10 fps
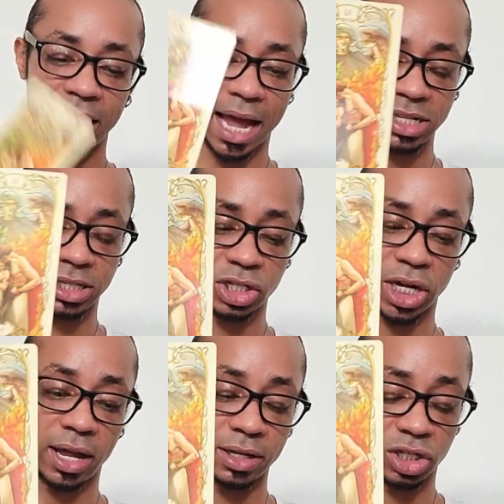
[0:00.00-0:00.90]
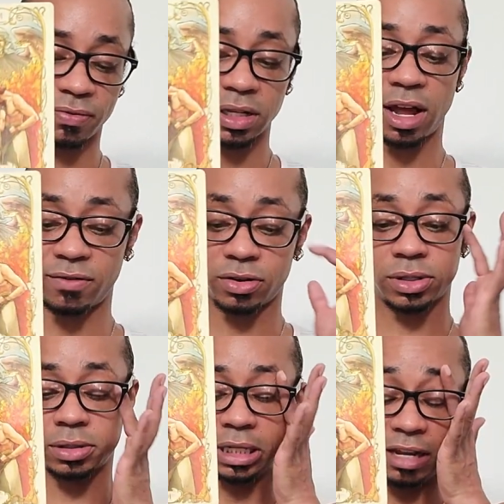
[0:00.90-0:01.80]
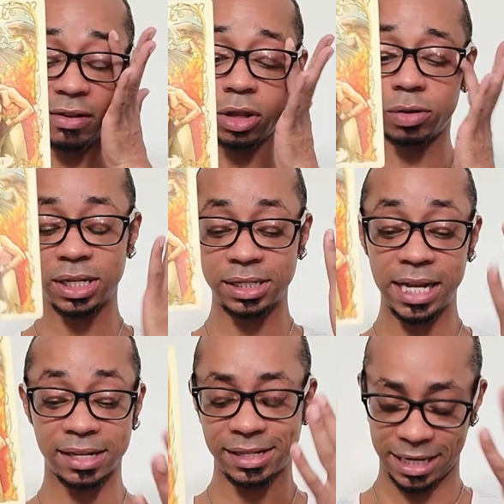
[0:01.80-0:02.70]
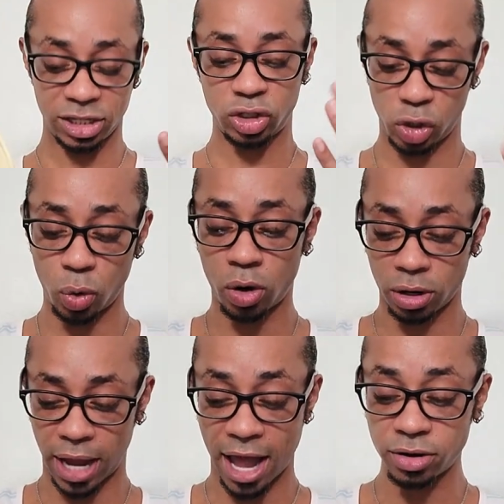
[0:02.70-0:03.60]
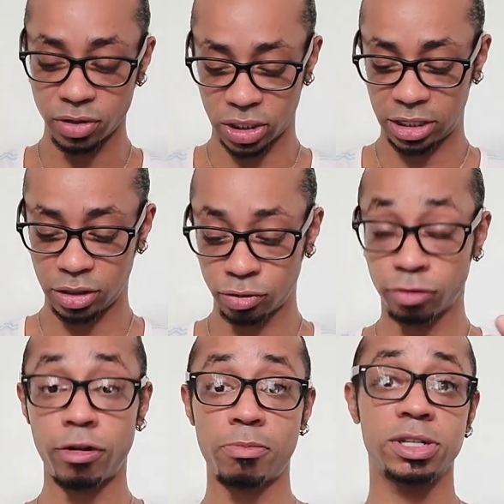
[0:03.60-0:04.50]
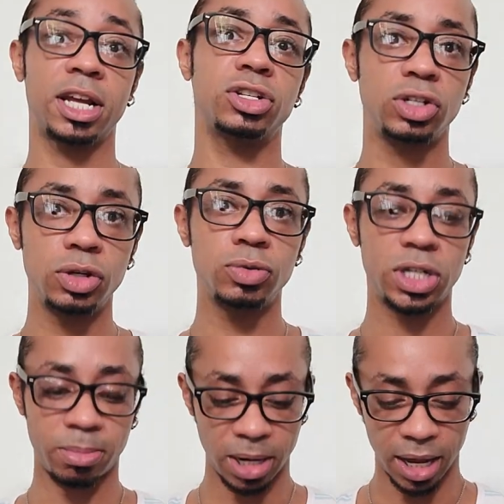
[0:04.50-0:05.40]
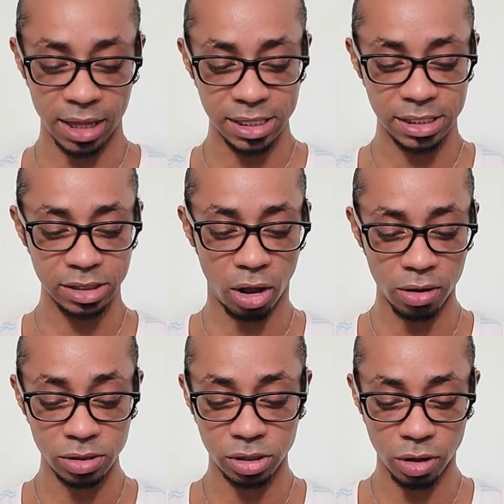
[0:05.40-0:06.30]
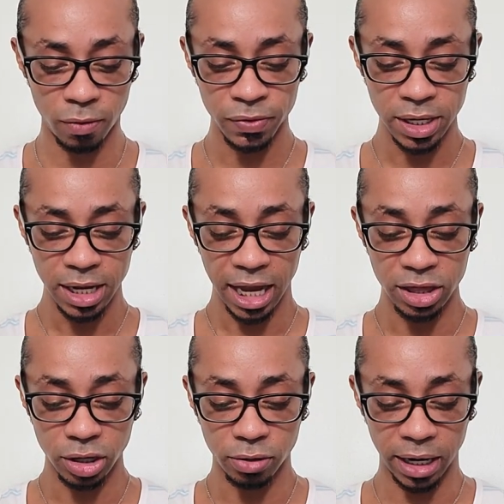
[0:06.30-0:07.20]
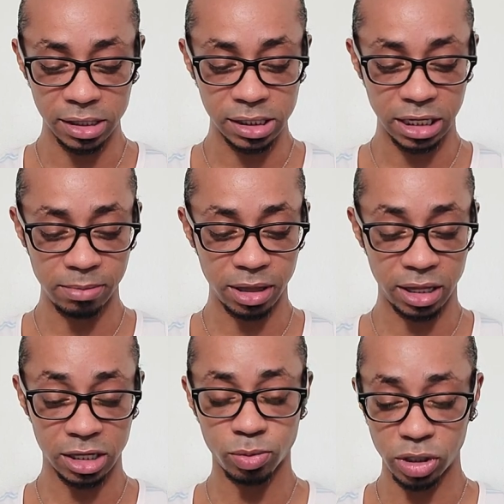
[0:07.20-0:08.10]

That's the challenge of the lovers. Even though this, yes, is your energy to represent you, Gemini, this is also in the grand scheme of things.